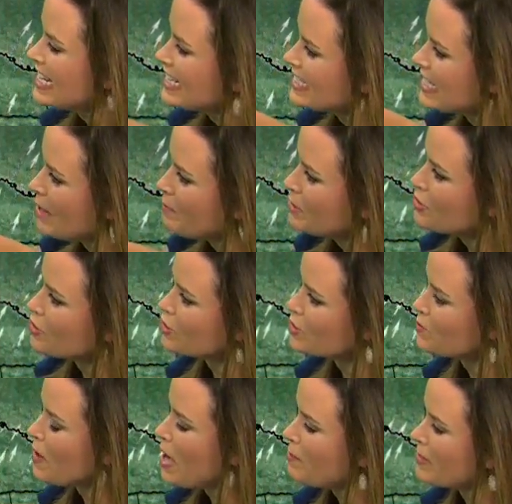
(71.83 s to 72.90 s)
Temperatures
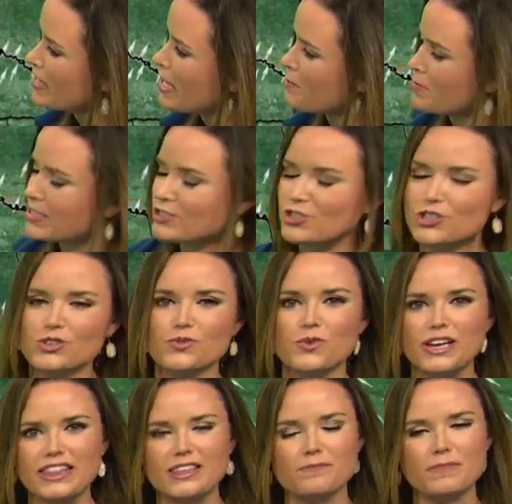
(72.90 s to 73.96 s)
popping up into
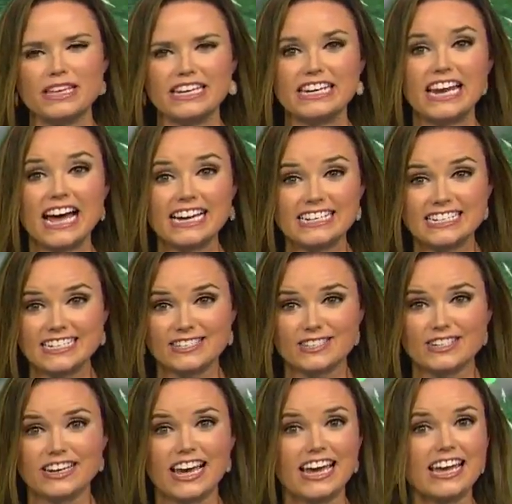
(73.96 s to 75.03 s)
the mid 90s
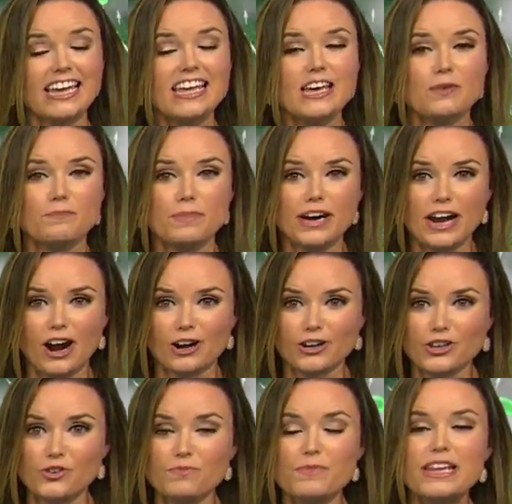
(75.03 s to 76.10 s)
today, but our
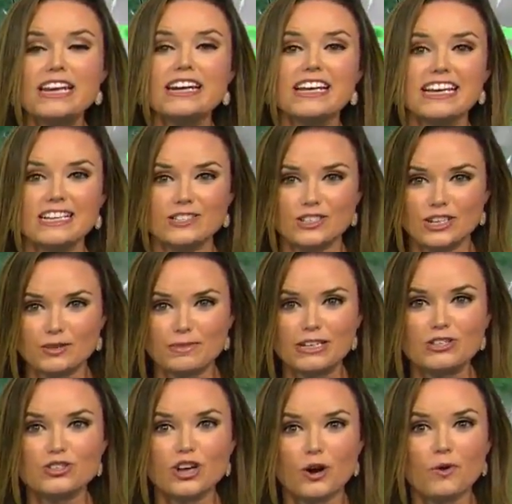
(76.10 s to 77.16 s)
humidity is going to be
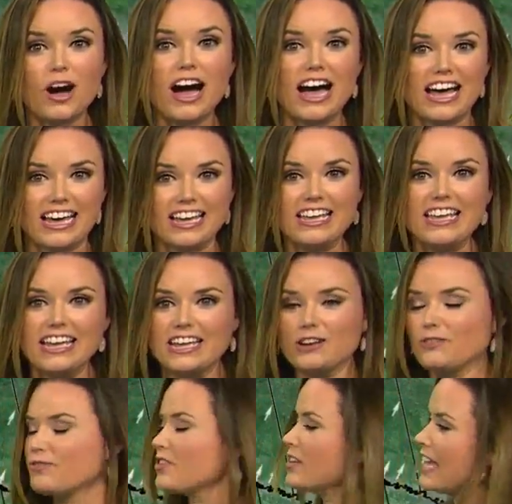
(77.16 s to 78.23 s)
so high,
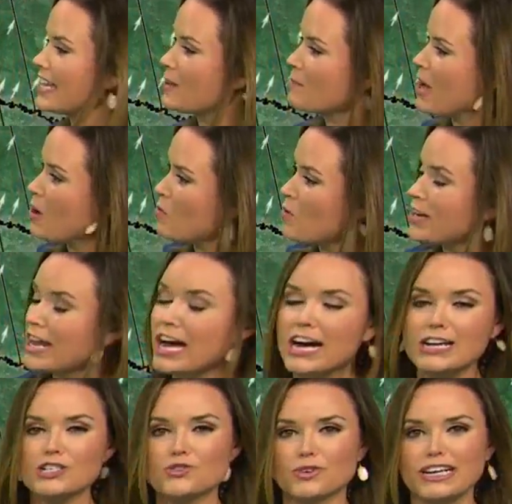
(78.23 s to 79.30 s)
it'll feel like about
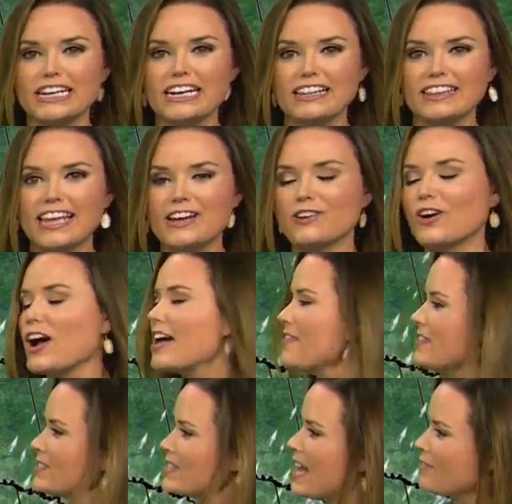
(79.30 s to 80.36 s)
100 later on
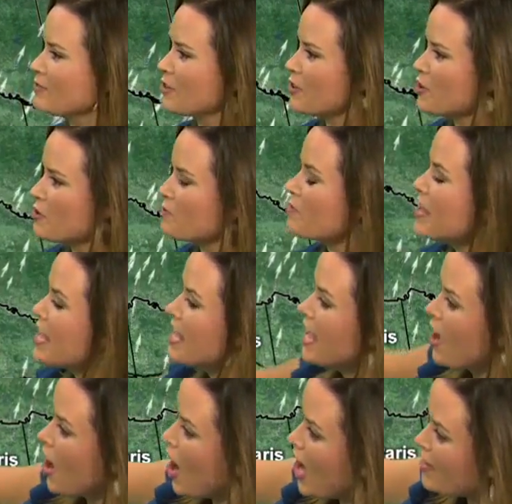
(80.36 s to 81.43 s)
this afternoon.
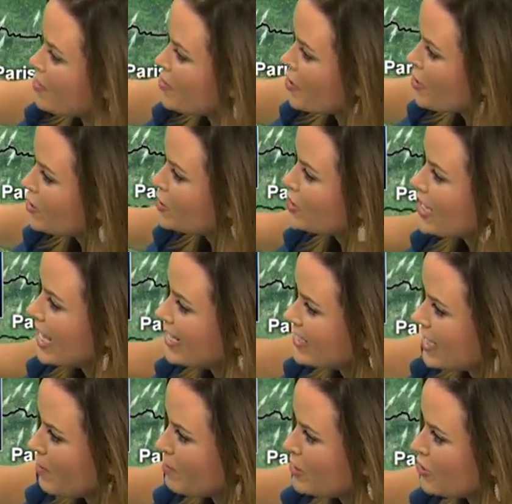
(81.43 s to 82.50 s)
On Thursday,
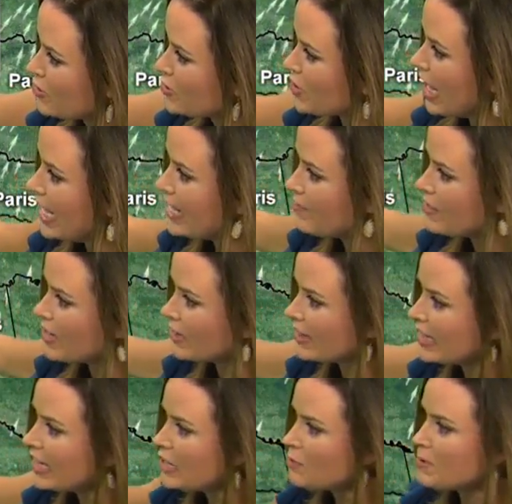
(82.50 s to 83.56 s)
temperatures even a
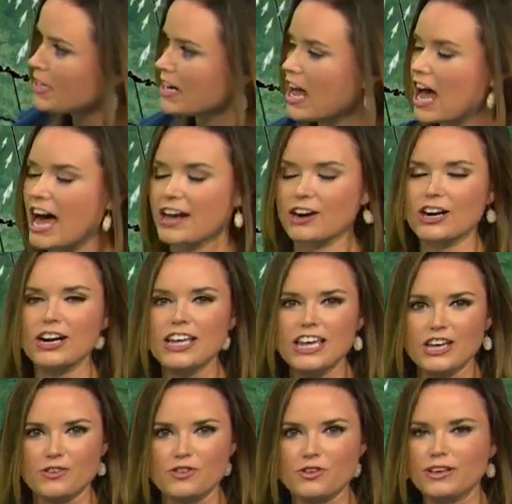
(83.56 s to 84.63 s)
little bit hotter.
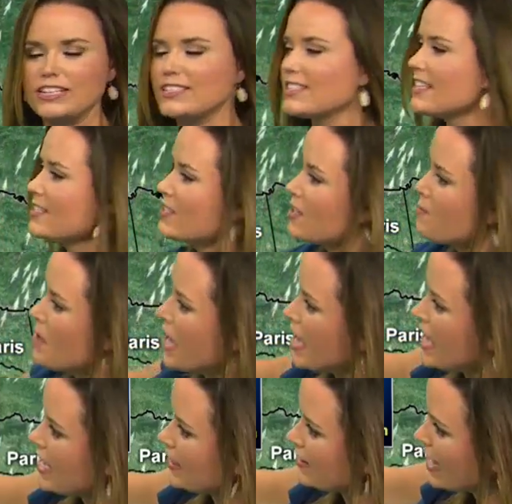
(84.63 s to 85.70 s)
You can see some
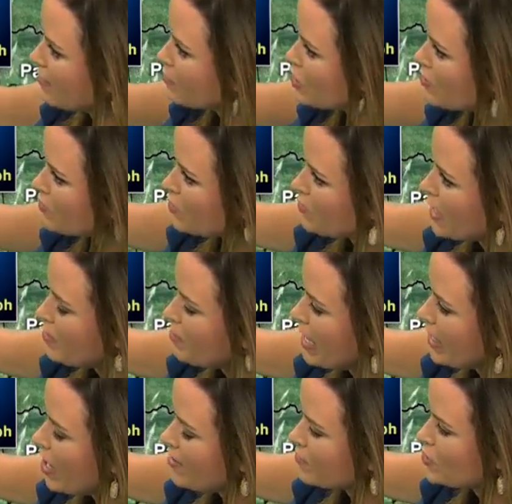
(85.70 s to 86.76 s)
uh, leftover rain
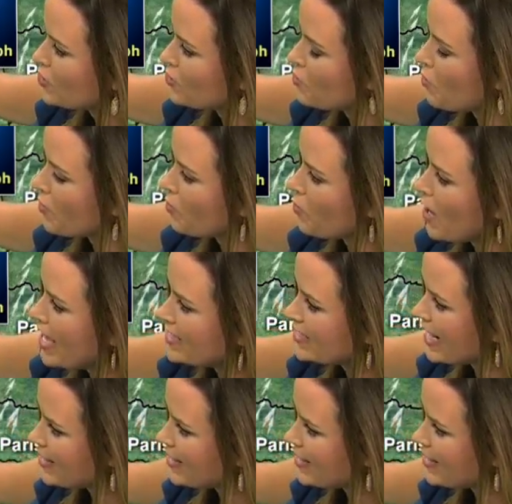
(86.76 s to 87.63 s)
back off to the northwest.